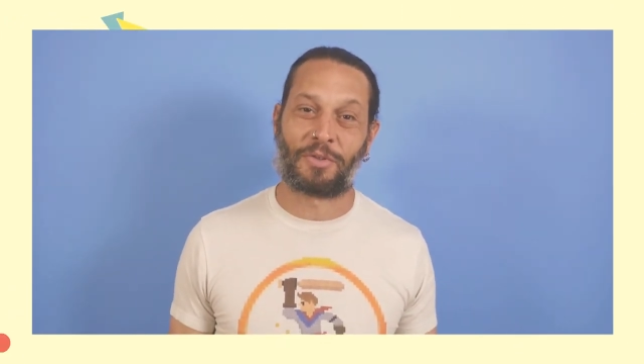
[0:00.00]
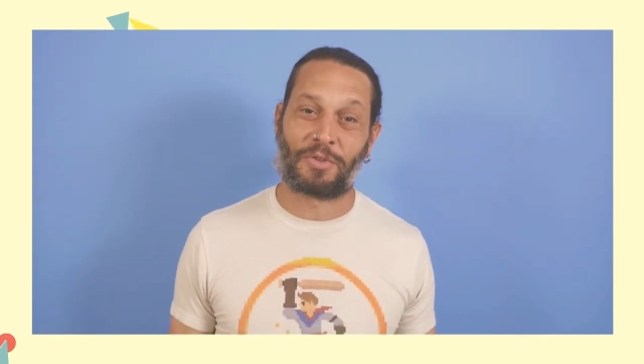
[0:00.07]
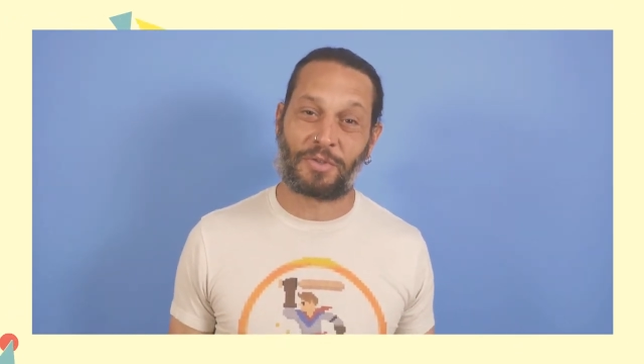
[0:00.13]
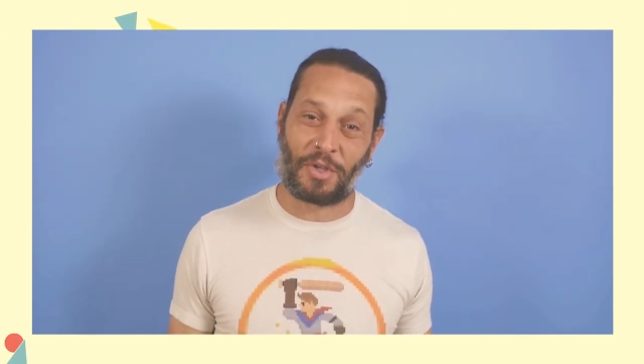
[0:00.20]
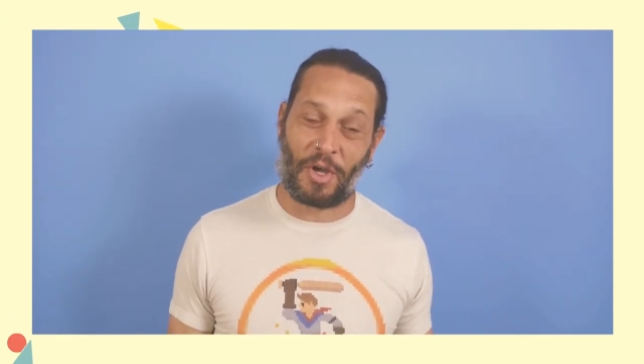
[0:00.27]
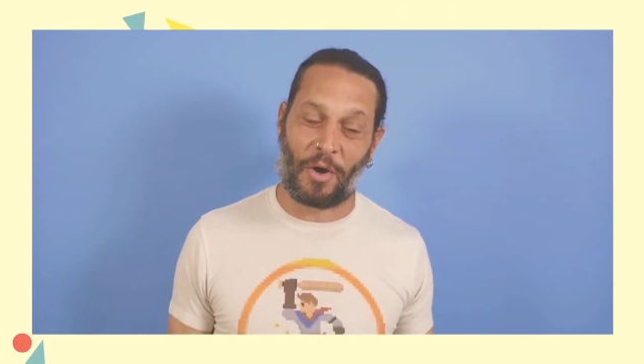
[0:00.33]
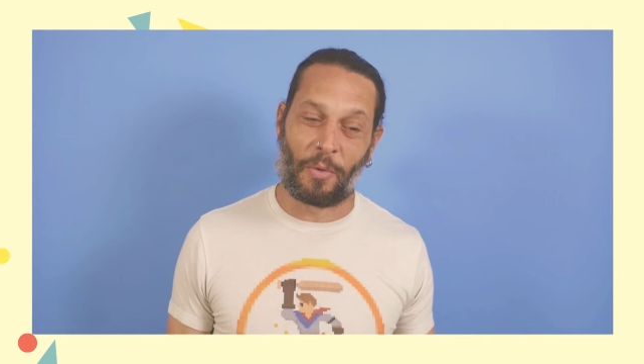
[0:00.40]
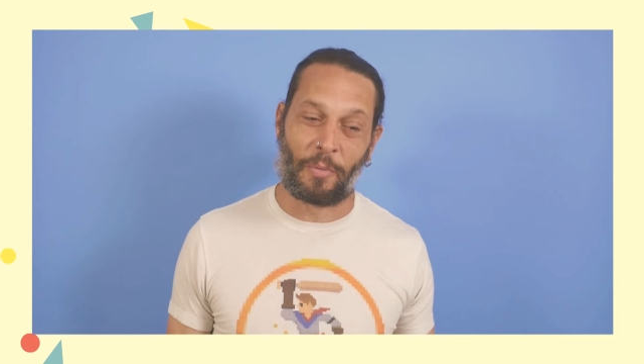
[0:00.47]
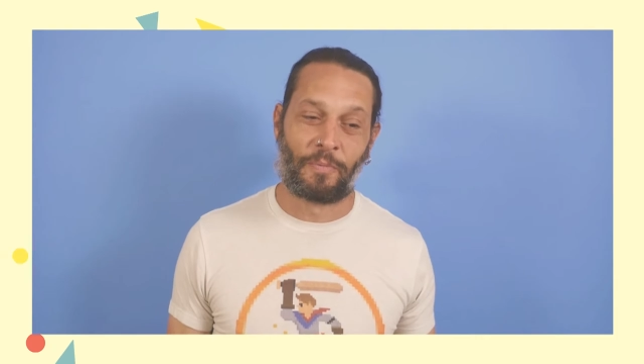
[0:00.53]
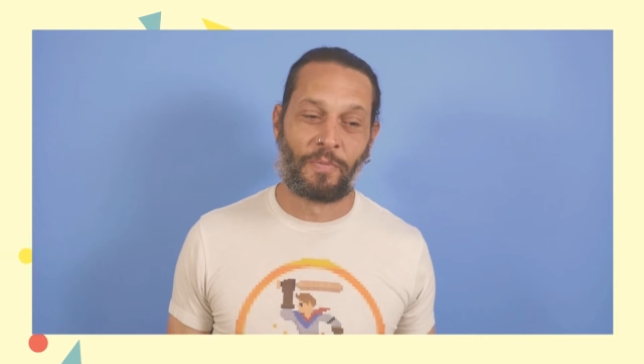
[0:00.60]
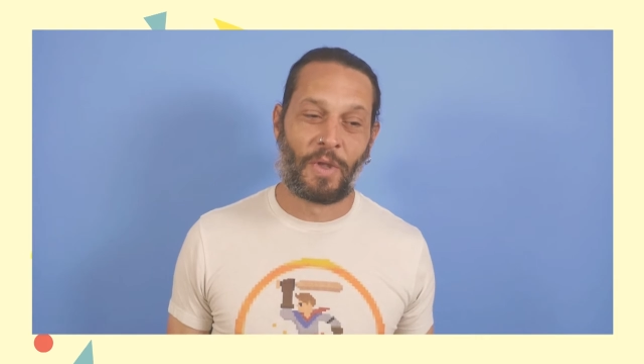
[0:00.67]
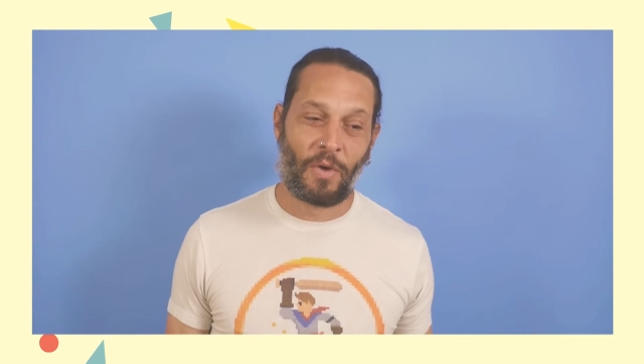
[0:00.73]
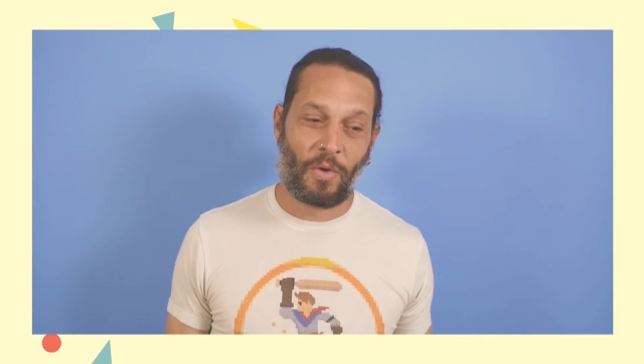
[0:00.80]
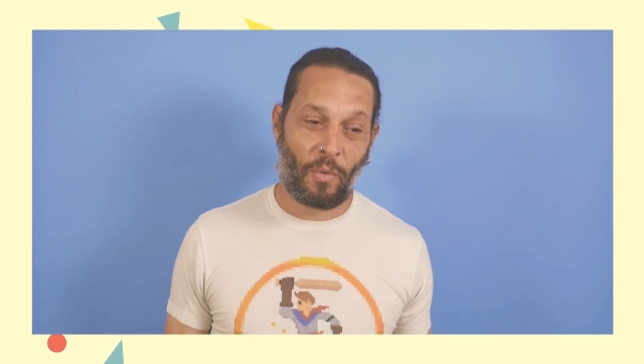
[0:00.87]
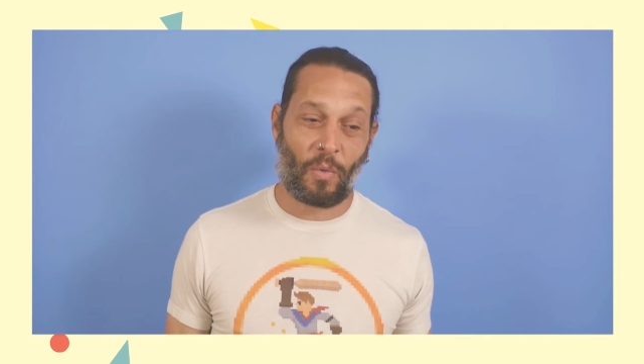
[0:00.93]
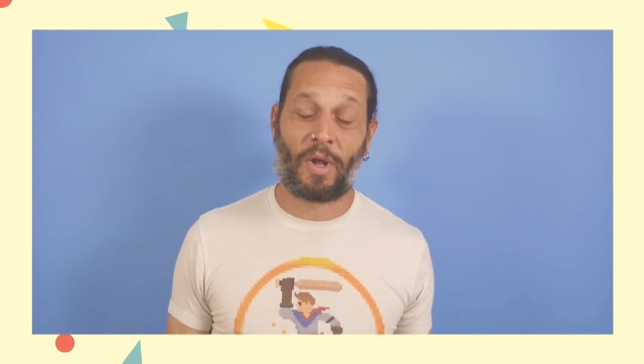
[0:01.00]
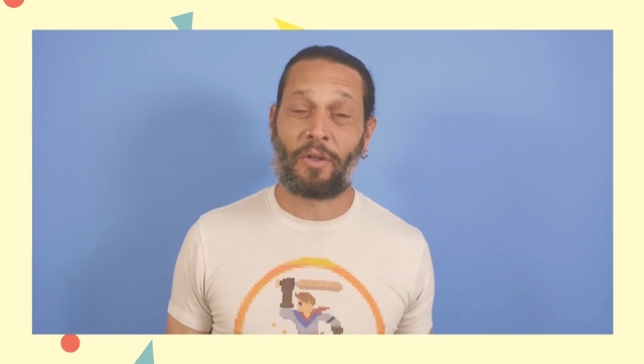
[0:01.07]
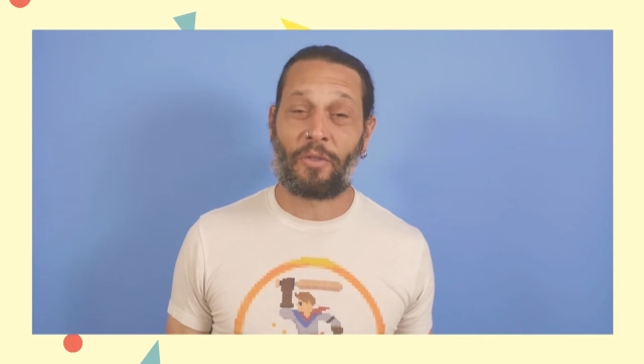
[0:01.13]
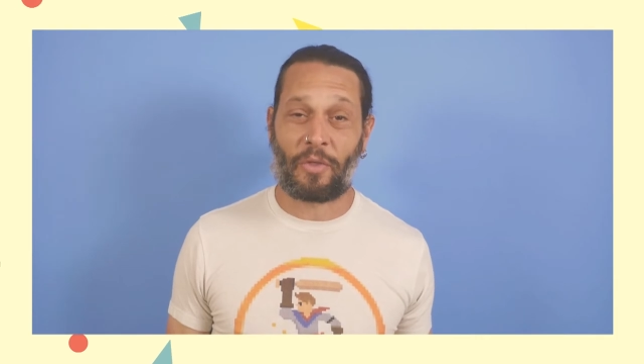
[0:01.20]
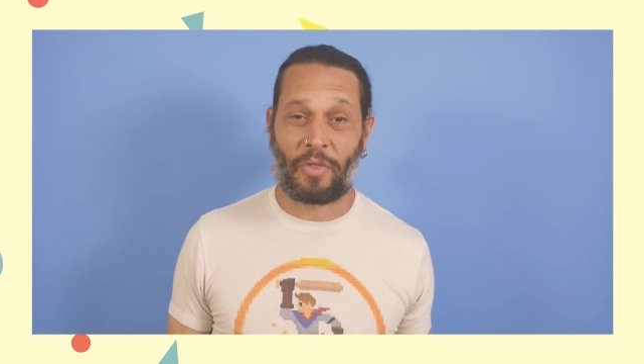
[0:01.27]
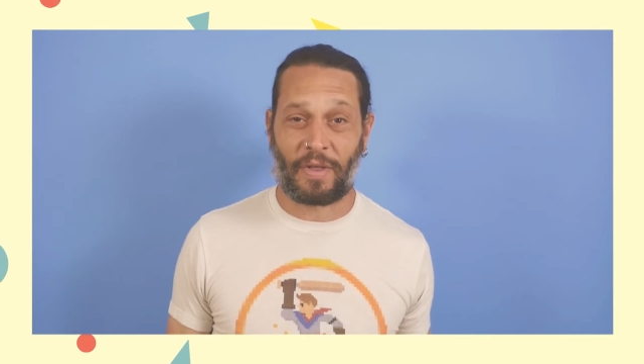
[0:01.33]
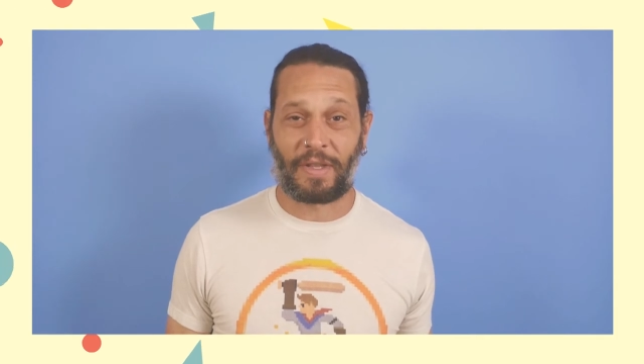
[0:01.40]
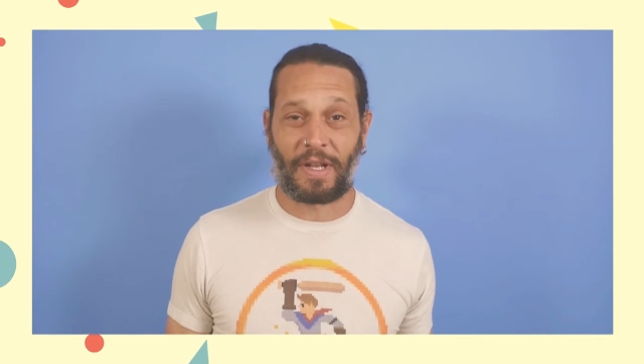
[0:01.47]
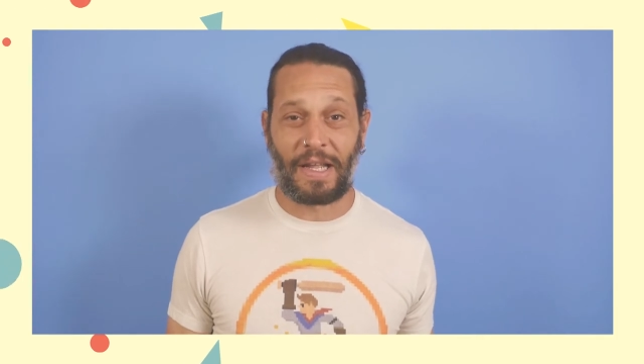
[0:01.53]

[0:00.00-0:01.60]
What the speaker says: So, one of the things